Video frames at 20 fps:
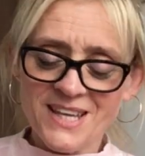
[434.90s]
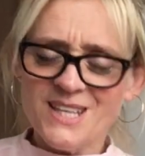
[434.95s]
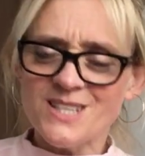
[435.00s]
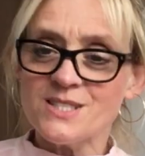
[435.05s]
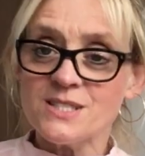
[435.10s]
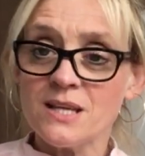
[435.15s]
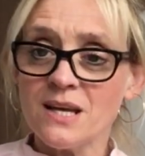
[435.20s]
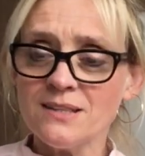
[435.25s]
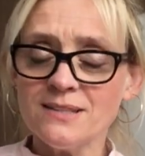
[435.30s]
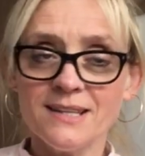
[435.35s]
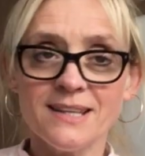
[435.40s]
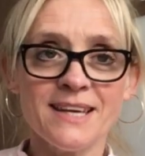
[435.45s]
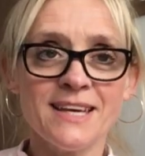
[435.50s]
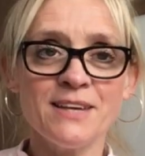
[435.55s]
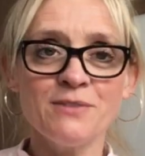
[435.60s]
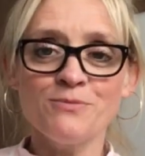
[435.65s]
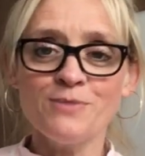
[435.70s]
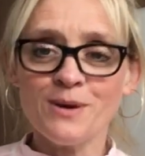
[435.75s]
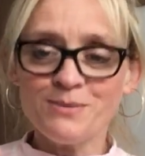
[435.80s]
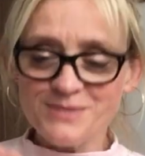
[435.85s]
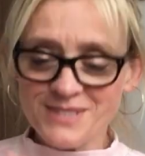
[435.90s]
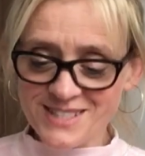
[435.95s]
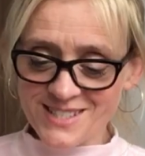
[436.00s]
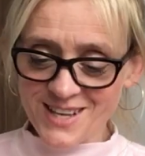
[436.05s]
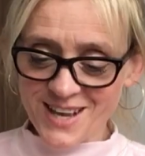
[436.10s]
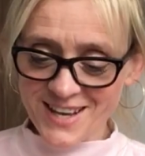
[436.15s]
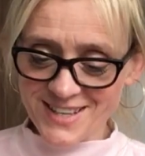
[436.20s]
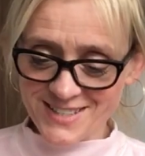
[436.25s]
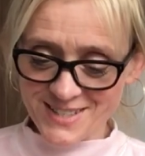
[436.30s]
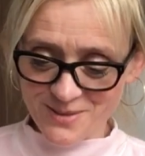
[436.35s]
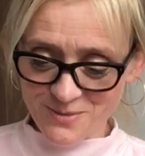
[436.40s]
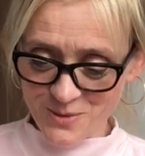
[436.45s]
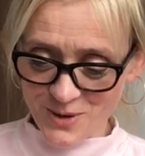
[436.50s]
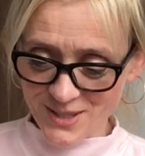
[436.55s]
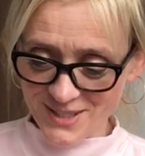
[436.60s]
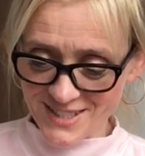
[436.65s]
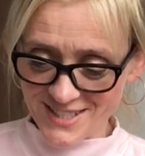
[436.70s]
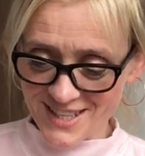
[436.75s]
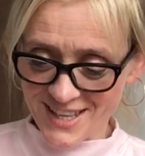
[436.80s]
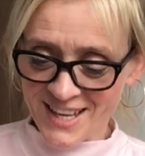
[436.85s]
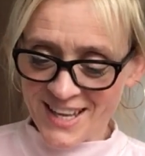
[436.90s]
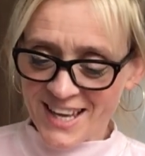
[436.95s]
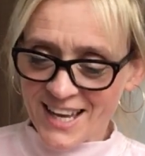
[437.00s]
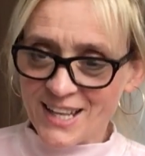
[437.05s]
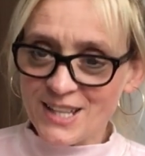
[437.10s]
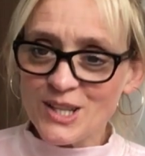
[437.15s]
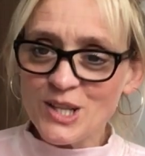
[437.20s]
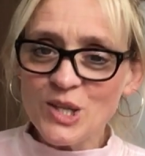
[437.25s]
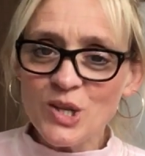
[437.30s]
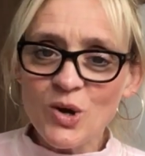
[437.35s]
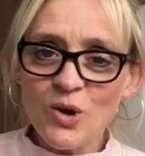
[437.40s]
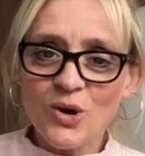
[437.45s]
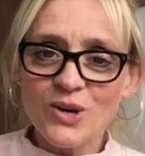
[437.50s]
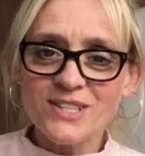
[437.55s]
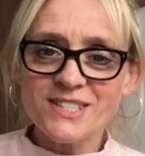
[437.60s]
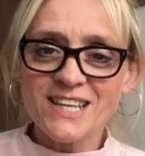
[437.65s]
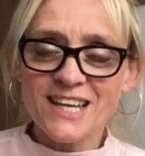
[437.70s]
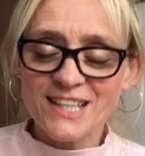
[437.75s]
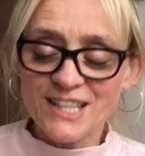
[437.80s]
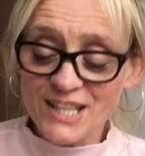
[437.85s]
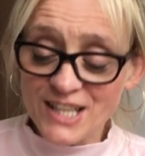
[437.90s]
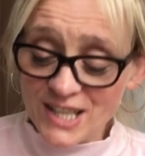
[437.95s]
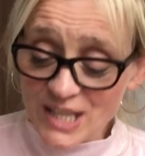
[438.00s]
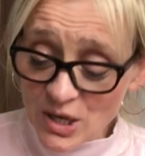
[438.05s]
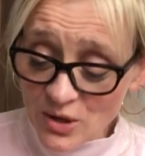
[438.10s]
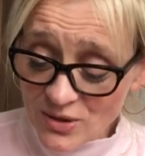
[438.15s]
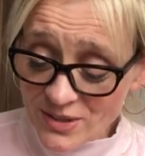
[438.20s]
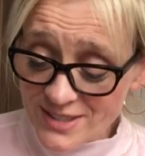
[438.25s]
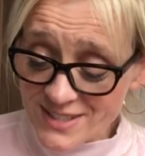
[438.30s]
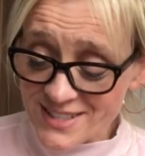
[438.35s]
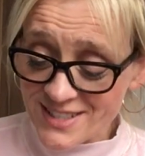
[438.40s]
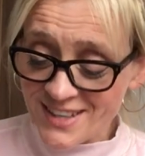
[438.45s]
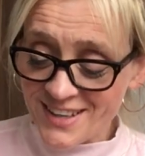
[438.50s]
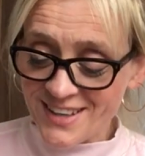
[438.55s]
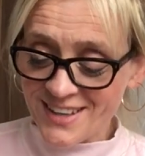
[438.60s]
Suddenly he rubbed his eyes in wonder and looked and looked.